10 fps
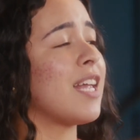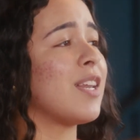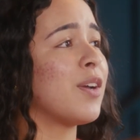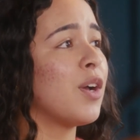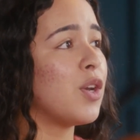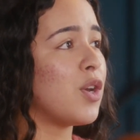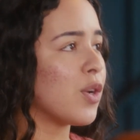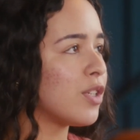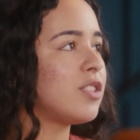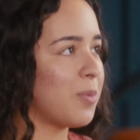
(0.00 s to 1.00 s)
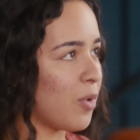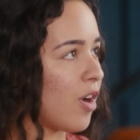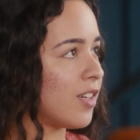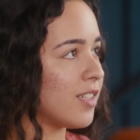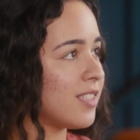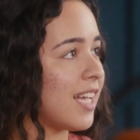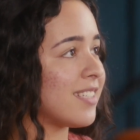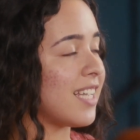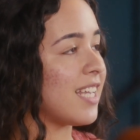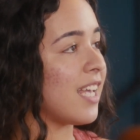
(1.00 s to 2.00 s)
and nourishing products as
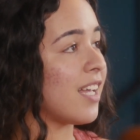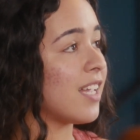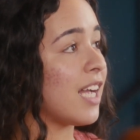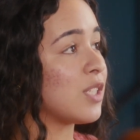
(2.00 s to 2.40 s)
I can